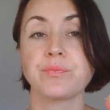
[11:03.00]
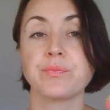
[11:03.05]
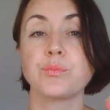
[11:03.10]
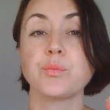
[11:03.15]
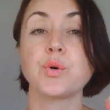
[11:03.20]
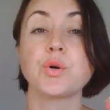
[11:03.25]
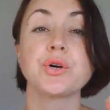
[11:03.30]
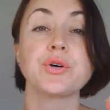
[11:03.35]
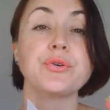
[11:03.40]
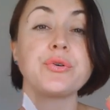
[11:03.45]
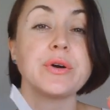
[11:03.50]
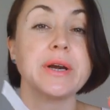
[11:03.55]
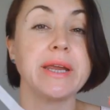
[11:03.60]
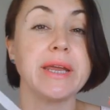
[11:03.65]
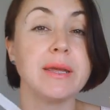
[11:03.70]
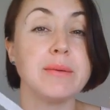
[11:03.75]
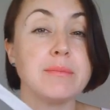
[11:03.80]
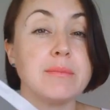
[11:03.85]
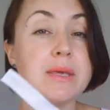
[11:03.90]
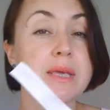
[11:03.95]
more
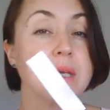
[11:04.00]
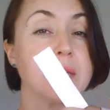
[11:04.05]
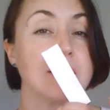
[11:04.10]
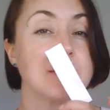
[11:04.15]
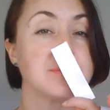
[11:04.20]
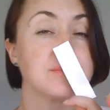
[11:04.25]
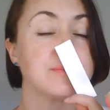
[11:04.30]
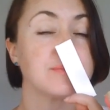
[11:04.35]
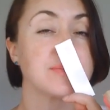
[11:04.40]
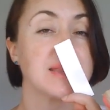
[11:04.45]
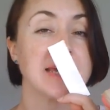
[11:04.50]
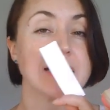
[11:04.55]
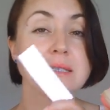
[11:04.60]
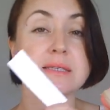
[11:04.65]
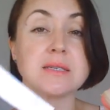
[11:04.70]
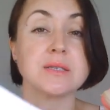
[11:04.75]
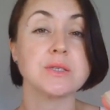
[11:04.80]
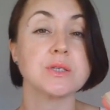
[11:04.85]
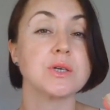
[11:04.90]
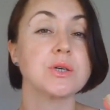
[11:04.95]
creamy, has
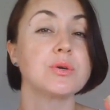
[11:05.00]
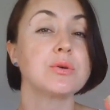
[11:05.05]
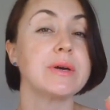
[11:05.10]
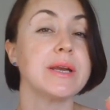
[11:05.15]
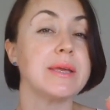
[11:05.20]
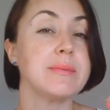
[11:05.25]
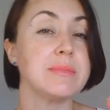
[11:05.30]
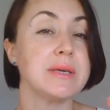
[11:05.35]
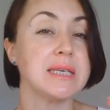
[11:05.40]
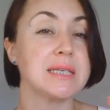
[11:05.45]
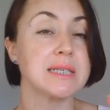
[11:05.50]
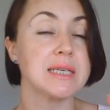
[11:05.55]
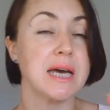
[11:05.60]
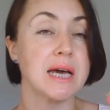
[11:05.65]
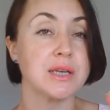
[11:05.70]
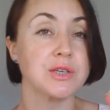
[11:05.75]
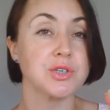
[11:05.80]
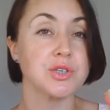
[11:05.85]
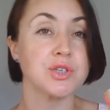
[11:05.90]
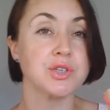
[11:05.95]
this creamy
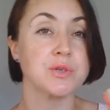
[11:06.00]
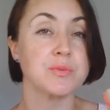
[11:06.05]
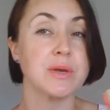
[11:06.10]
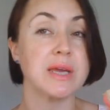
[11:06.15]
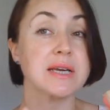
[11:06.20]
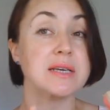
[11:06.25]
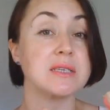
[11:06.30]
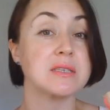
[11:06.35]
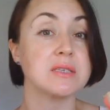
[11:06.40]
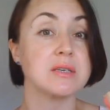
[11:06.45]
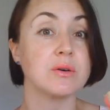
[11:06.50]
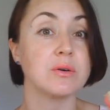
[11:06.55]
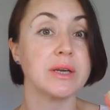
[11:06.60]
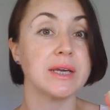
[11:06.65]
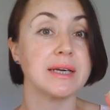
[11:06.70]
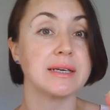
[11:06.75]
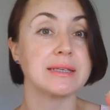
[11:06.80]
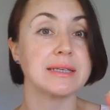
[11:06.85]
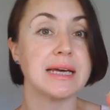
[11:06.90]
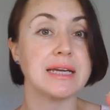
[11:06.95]
touch,
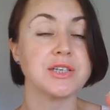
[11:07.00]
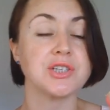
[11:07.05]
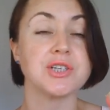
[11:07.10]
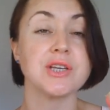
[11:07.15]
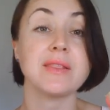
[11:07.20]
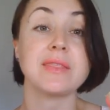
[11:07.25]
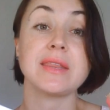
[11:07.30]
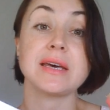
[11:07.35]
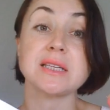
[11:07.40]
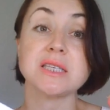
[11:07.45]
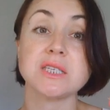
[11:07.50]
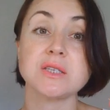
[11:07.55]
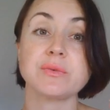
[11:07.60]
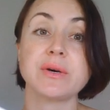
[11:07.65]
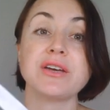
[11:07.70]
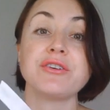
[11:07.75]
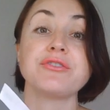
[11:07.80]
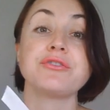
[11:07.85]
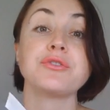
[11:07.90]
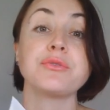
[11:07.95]
exotic touch, and that's
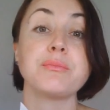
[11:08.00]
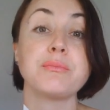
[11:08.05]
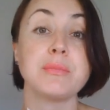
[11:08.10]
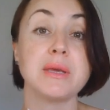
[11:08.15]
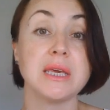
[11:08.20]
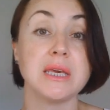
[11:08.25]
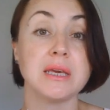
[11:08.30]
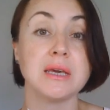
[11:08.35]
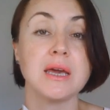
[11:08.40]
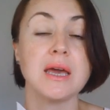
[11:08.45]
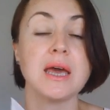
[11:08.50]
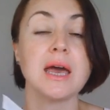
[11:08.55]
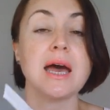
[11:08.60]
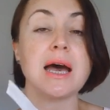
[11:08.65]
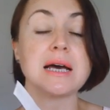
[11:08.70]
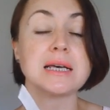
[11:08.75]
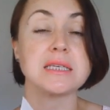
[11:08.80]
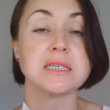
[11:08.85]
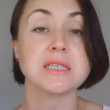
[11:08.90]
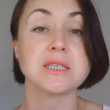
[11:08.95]
why for me
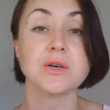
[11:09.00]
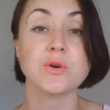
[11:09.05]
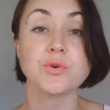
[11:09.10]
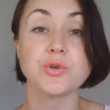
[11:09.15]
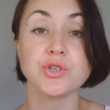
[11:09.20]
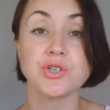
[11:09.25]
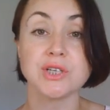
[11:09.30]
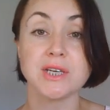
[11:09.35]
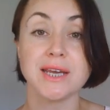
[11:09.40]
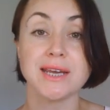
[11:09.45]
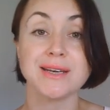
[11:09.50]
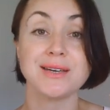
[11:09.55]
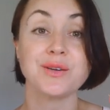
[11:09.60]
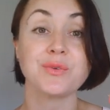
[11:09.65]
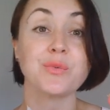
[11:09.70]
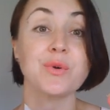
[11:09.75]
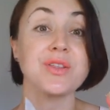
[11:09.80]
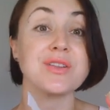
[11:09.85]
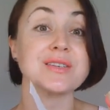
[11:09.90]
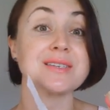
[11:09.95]
associated
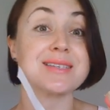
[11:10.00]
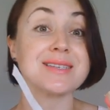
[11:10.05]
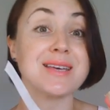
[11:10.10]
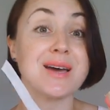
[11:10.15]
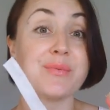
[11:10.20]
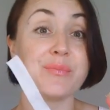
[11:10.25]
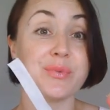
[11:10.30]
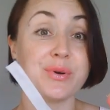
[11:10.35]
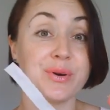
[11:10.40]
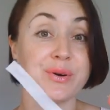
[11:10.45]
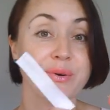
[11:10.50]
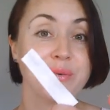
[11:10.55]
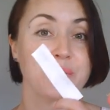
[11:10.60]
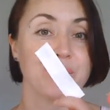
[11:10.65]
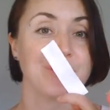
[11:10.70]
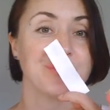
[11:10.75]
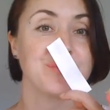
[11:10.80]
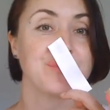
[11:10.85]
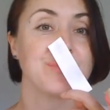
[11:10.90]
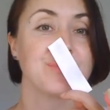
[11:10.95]
with summer.
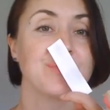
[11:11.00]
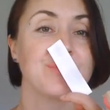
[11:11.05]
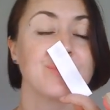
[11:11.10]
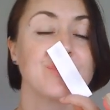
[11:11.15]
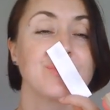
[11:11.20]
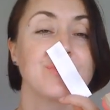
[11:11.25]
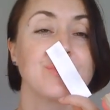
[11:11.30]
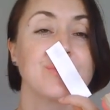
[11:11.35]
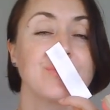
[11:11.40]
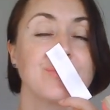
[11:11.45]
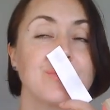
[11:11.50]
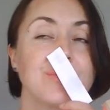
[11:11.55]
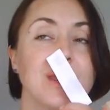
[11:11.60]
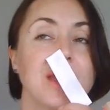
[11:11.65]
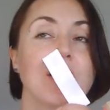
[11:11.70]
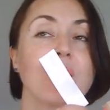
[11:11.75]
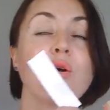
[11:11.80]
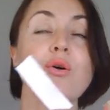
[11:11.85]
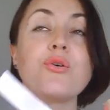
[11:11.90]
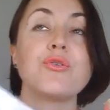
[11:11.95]

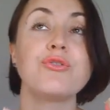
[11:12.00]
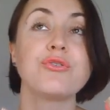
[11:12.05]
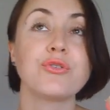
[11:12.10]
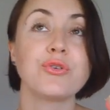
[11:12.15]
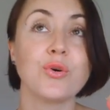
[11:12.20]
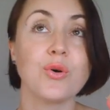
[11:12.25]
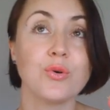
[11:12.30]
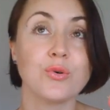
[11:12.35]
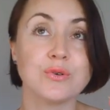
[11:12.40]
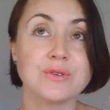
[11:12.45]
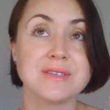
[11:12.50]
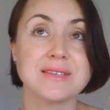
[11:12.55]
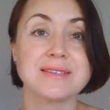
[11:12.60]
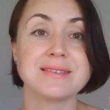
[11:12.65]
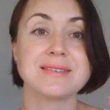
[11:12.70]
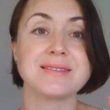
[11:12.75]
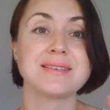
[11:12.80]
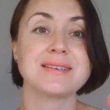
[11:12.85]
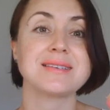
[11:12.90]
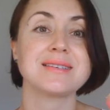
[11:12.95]
Of
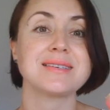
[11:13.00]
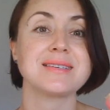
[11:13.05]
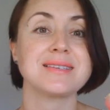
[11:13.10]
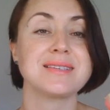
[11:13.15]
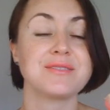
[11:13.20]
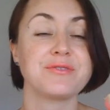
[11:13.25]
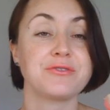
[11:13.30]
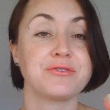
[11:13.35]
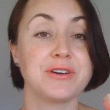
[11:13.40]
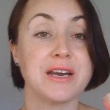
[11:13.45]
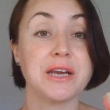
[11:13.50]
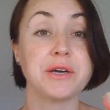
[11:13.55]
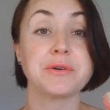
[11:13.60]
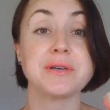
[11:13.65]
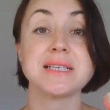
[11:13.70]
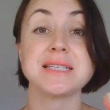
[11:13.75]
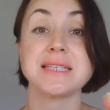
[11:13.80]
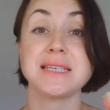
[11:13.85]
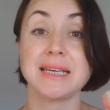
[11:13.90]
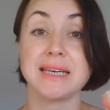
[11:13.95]
course, this is the
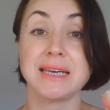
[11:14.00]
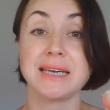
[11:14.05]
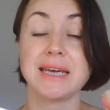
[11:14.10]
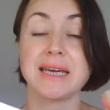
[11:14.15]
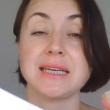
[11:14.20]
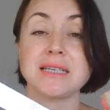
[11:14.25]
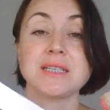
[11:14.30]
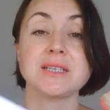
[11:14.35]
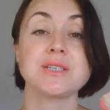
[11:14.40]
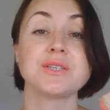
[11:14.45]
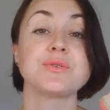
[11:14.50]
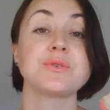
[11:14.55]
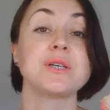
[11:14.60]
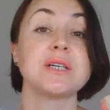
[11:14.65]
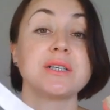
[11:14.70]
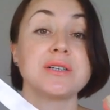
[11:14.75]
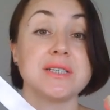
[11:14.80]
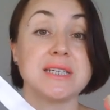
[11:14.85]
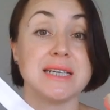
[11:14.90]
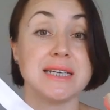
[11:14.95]
fragrance dedicated to
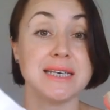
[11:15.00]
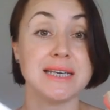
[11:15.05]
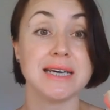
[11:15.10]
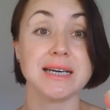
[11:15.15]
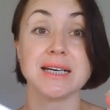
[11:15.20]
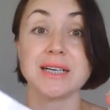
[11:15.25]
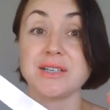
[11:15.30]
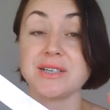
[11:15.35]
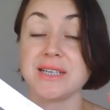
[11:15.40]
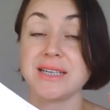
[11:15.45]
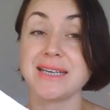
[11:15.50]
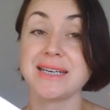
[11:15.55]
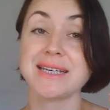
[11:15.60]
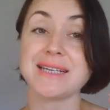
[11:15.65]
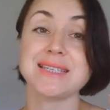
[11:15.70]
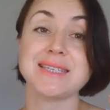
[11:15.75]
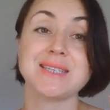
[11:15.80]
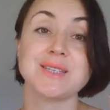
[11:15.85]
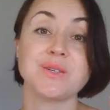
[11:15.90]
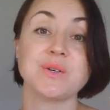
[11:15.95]
gardenia. Gardenia
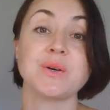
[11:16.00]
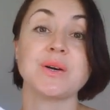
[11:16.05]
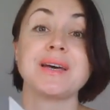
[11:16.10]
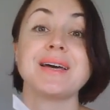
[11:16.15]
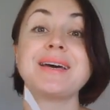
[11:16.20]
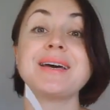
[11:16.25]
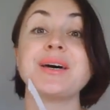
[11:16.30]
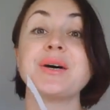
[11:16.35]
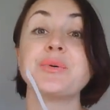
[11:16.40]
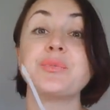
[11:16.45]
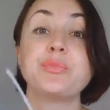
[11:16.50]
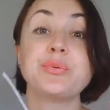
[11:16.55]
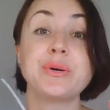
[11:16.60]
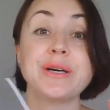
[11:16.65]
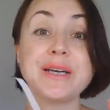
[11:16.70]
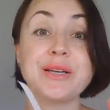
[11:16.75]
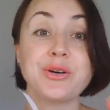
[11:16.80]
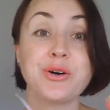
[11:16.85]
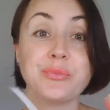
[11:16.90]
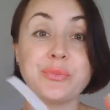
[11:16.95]
is the
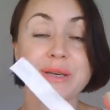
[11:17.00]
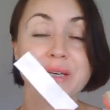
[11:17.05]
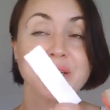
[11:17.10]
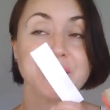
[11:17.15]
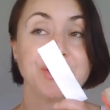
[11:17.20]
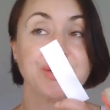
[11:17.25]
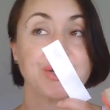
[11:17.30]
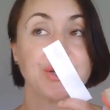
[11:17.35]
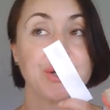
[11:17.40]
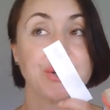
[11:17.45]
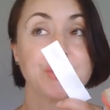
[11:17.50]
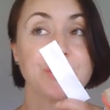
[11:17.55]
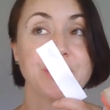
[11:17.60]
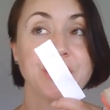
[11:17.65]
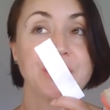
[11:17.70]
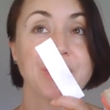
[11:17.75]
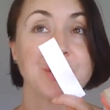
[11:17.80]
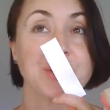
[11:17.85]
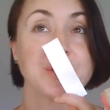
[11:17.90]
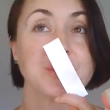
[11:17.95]
predominant note
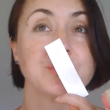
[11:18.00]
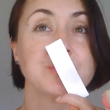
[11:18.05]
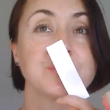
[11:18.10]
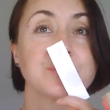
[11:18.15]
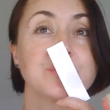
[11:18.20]
here.